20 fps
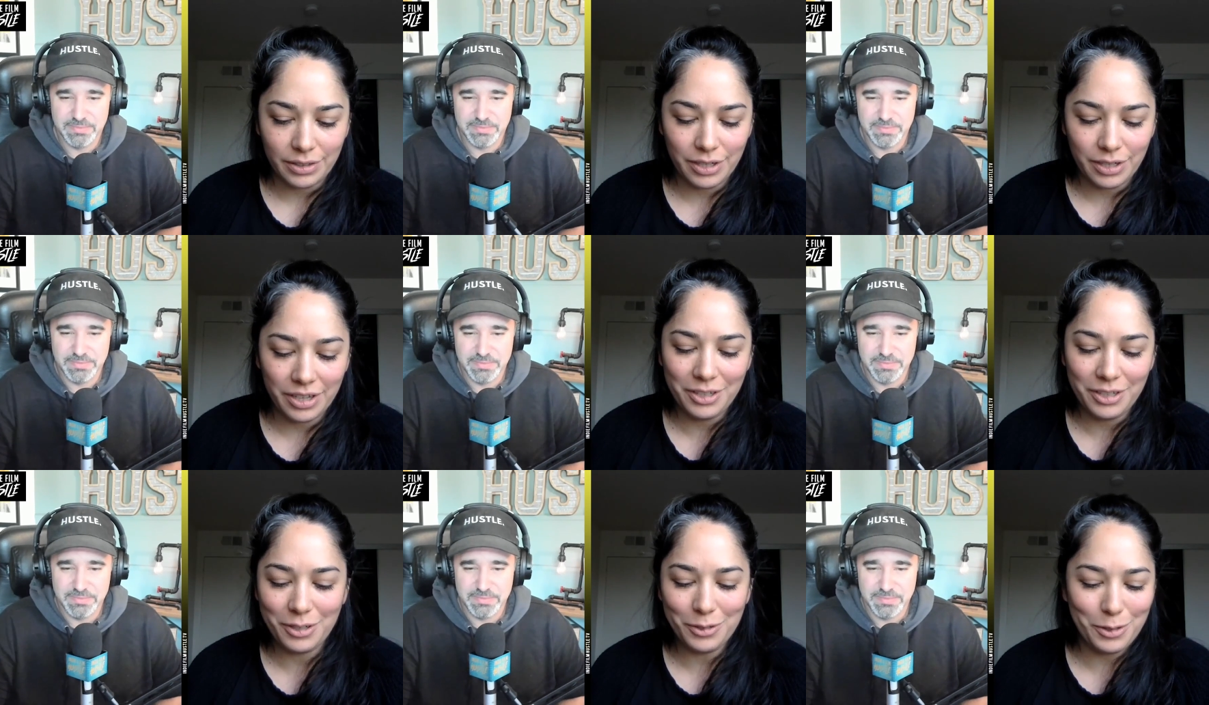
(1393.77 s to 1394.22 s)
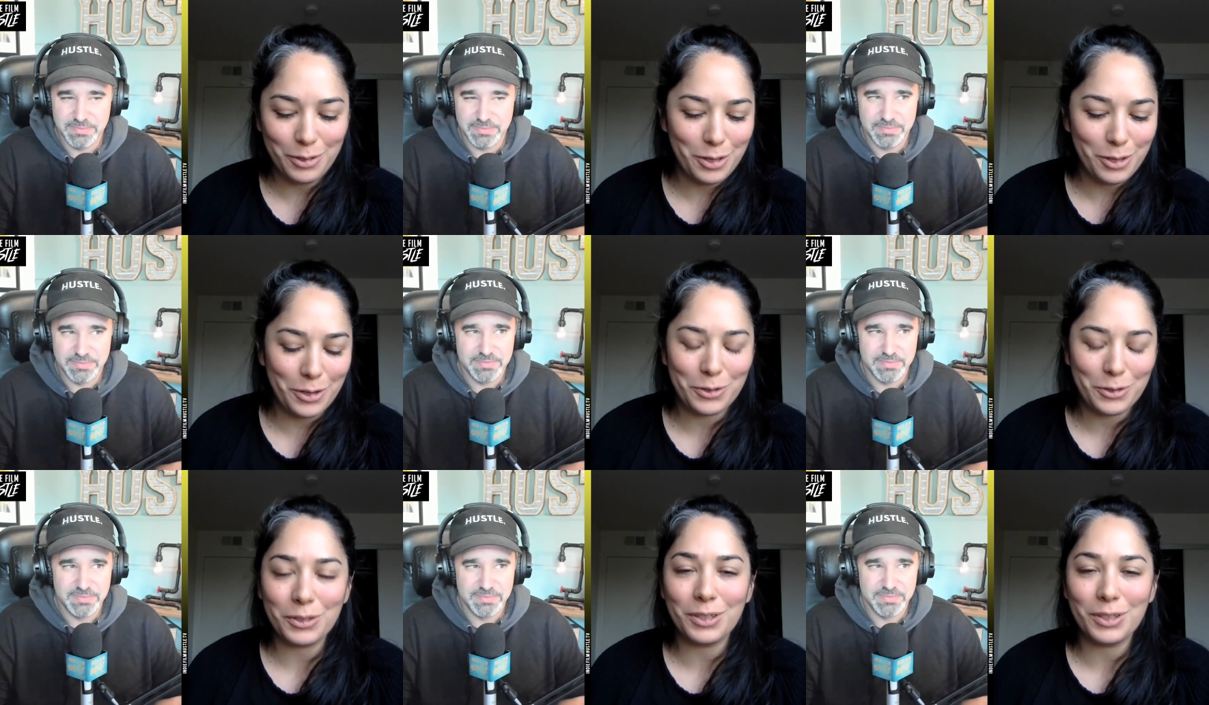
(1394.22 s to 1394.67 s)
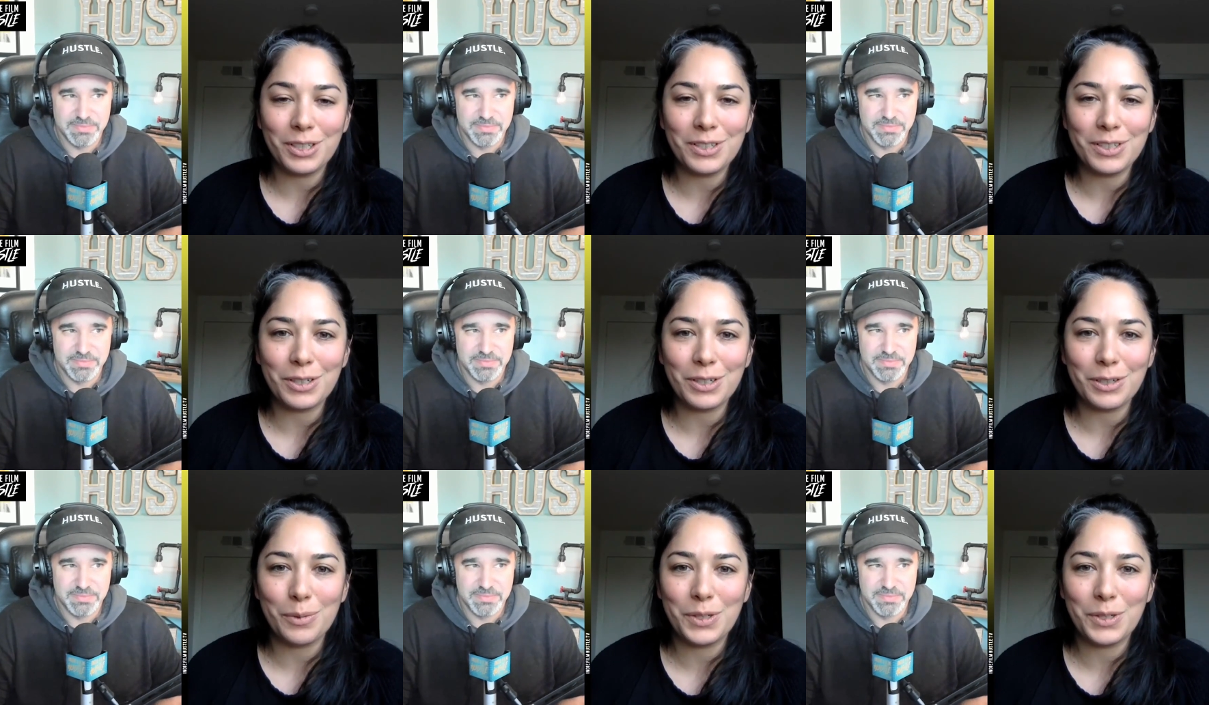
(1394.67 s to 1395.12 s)
Speaker 1: you usually
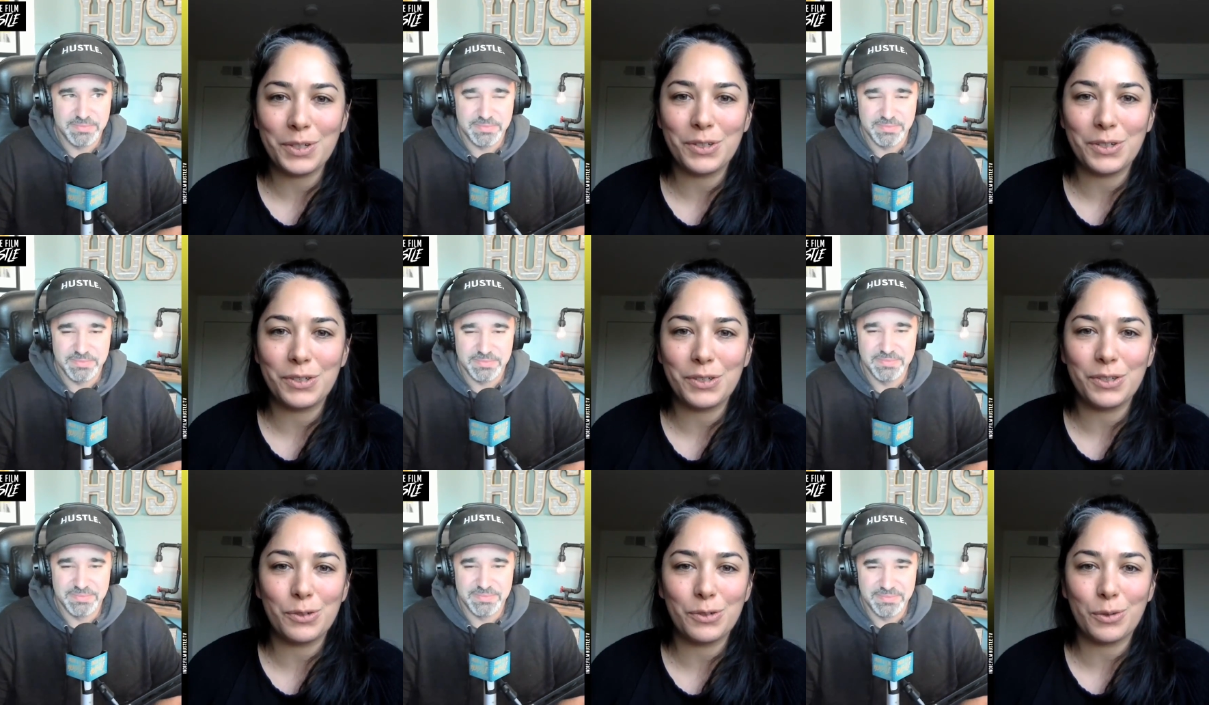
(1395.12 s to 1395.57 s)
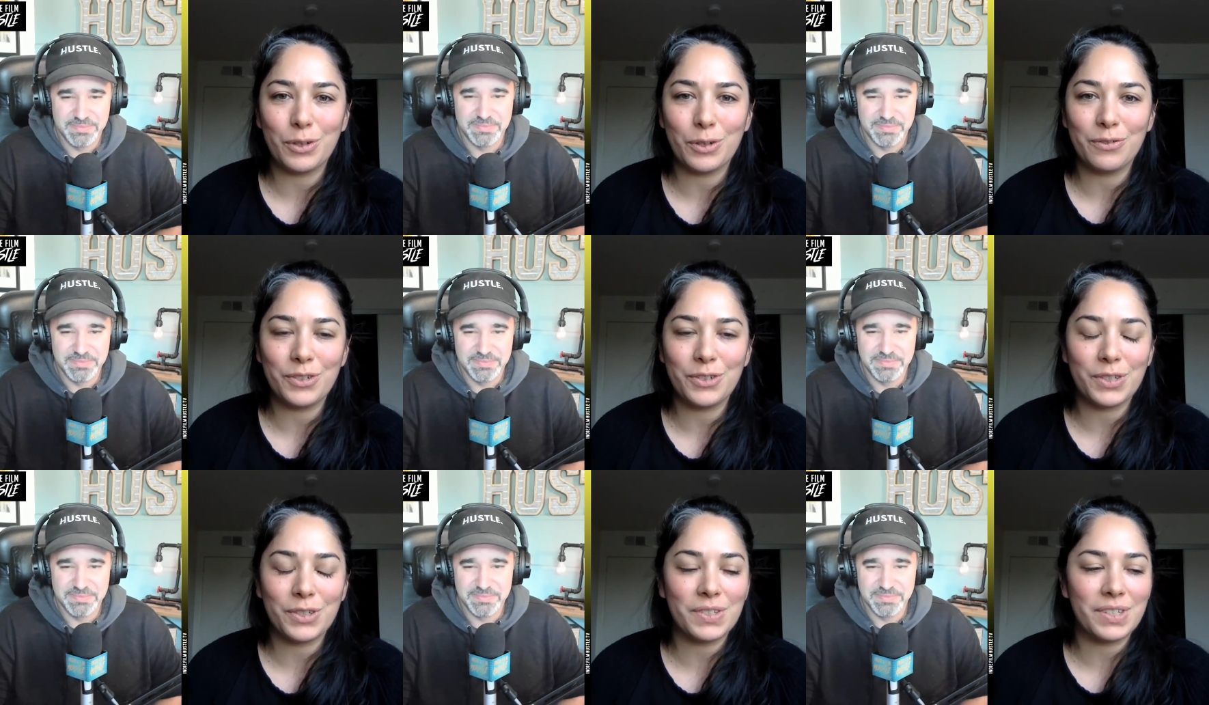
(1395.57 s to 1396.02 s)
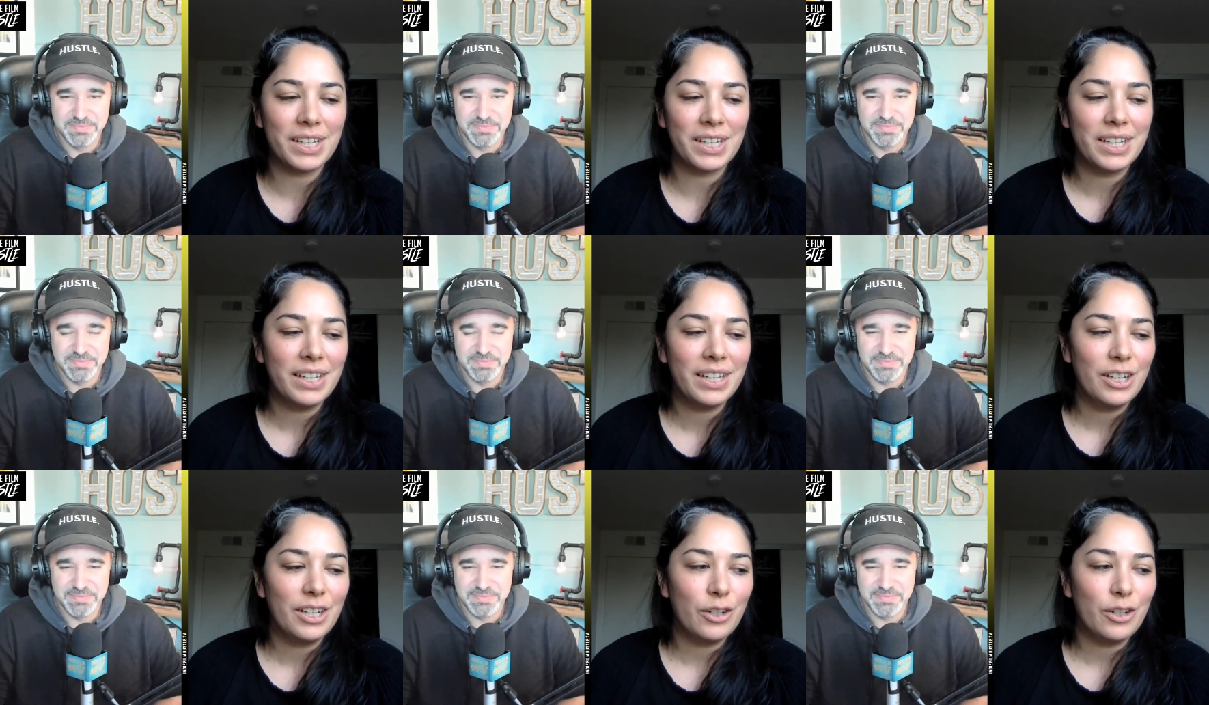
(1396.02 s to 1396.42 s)
do, which is to sort of just